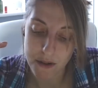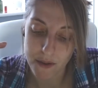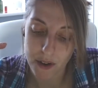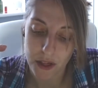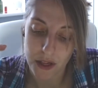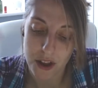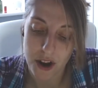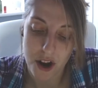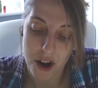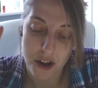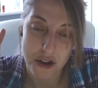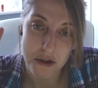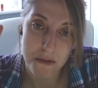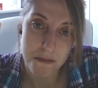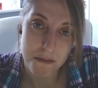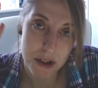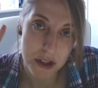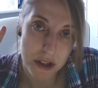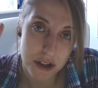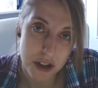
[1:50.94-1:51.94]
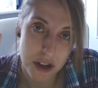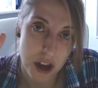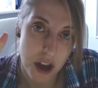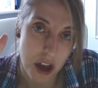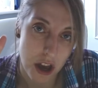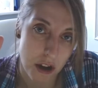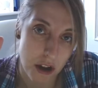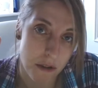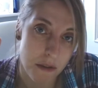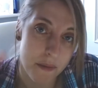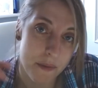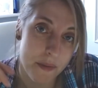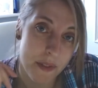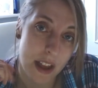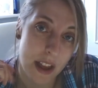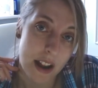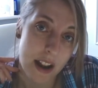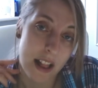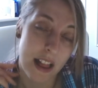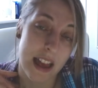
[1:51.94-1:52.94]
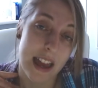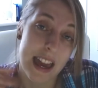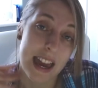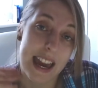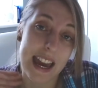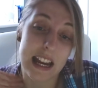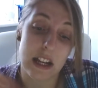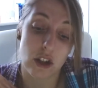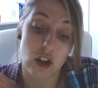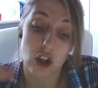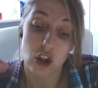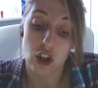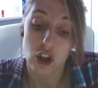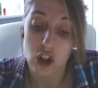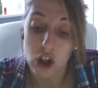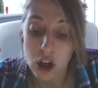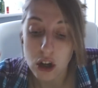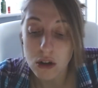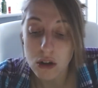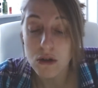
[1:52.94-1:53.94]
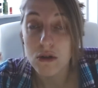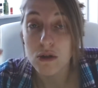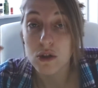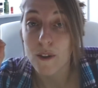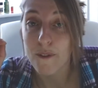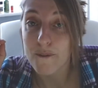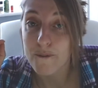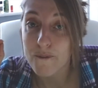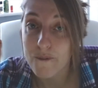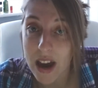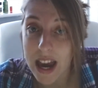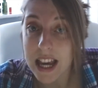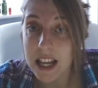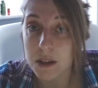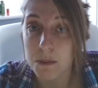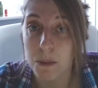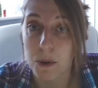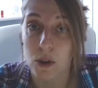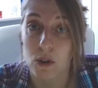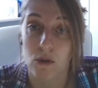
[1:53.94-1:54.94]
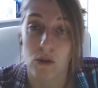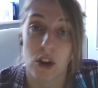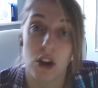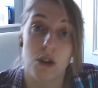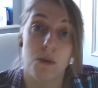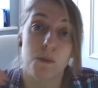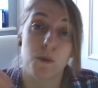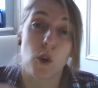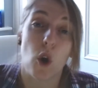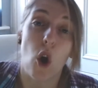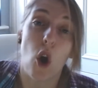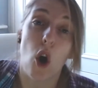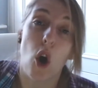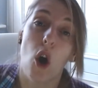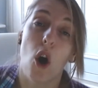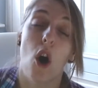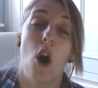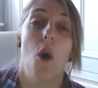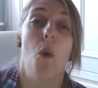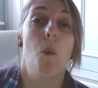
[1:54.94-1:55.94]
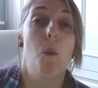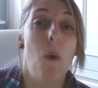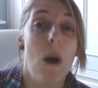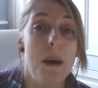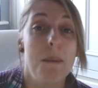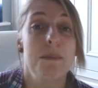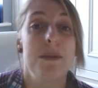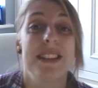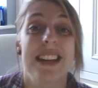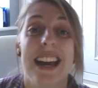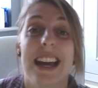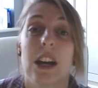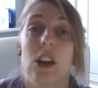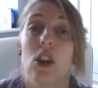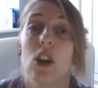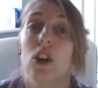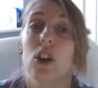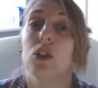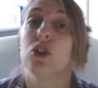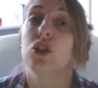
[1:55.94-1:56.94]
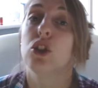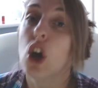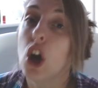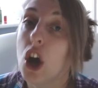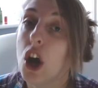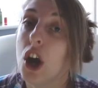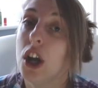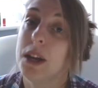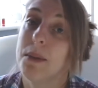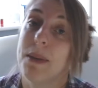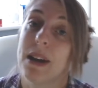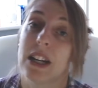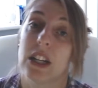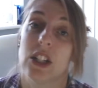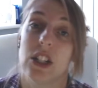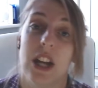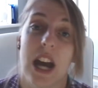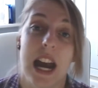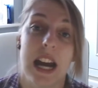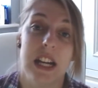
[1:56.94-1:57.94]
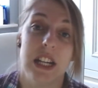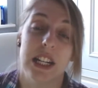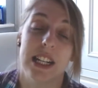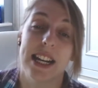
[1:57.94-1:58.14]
on to number 2 is use Facebook groups or a website called Turnip Exchange.